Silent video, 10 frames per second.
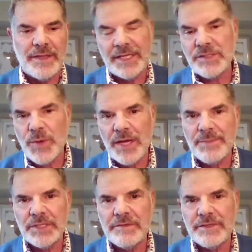And that's why I
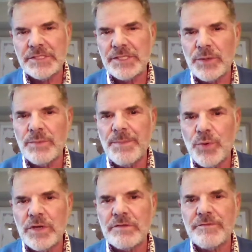believe it's so
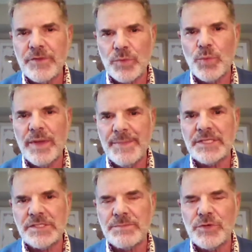important for the
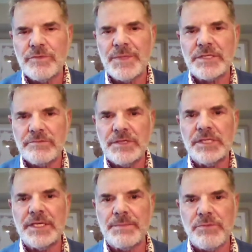women's movement to
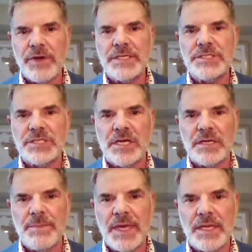really embrace
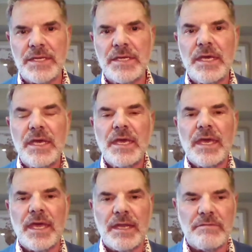young men
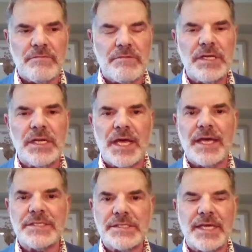and
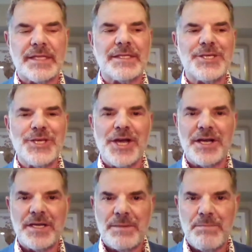realize that the
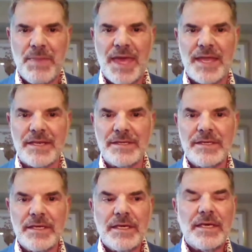young men,
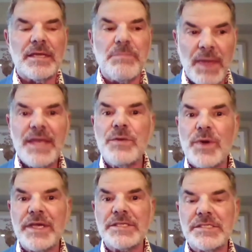in many
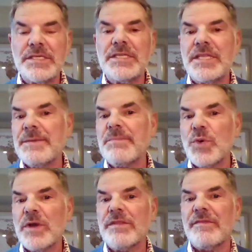ways, need them
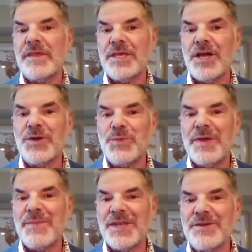more than the young
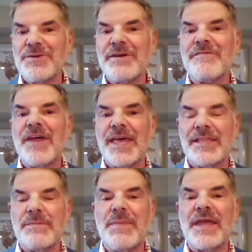women who have
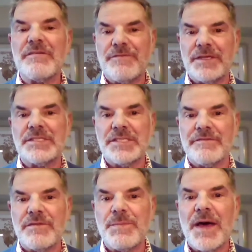had the benefits
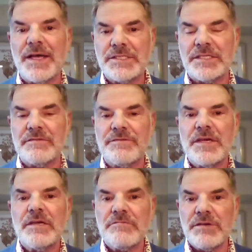of the positive
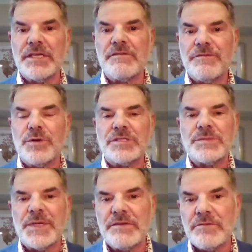
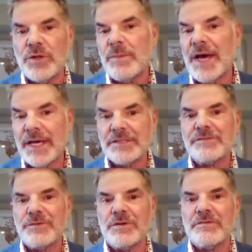reinforcement and role models
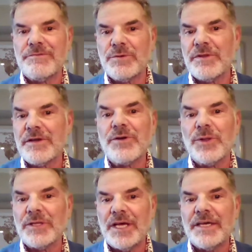for their
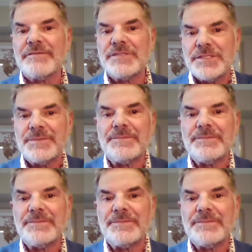whole lives.